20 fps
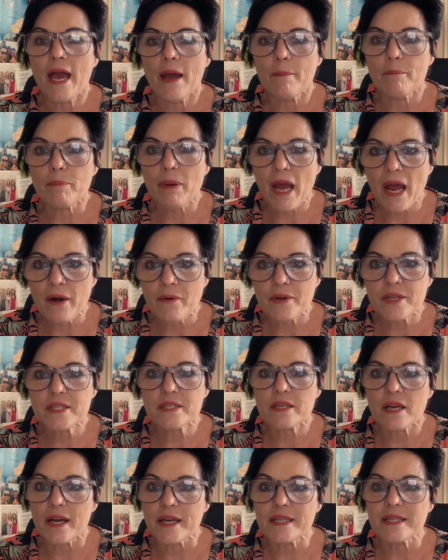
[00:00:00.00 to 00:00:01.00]

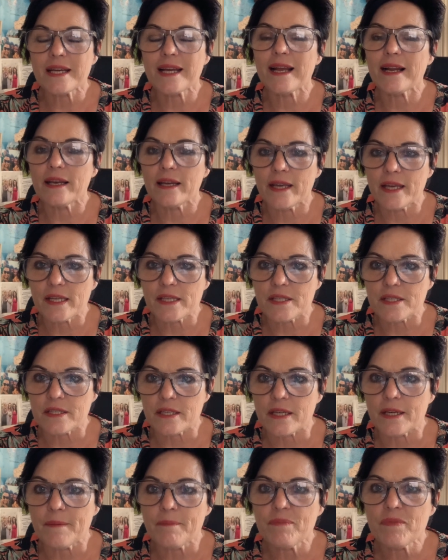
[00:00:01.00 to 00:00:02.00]
parasite
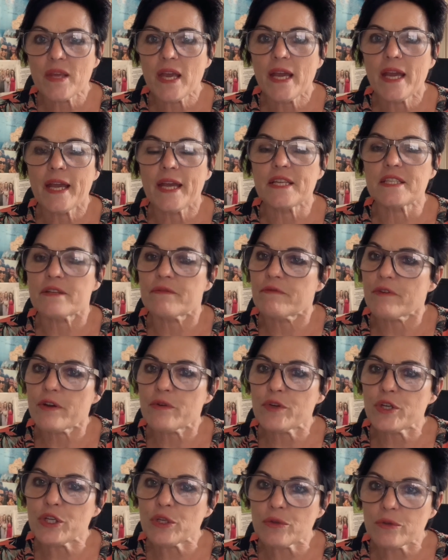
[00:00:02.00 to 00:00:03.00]
cleanser. It's a
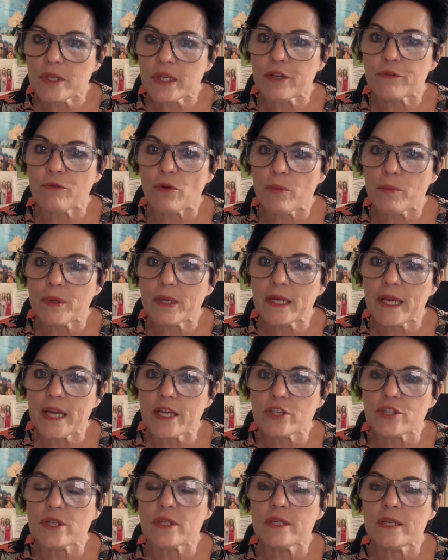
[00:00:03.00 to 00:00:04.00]
very unique
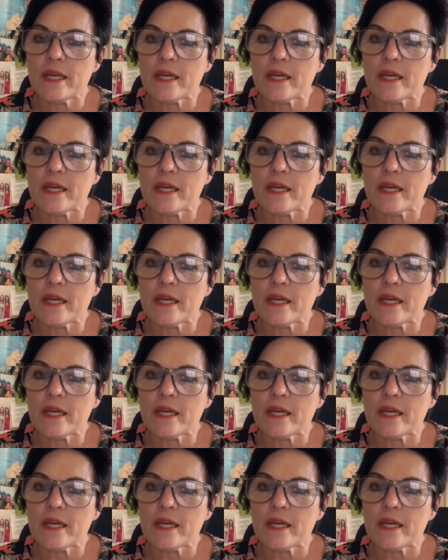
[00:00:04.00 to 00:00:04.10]
formulation.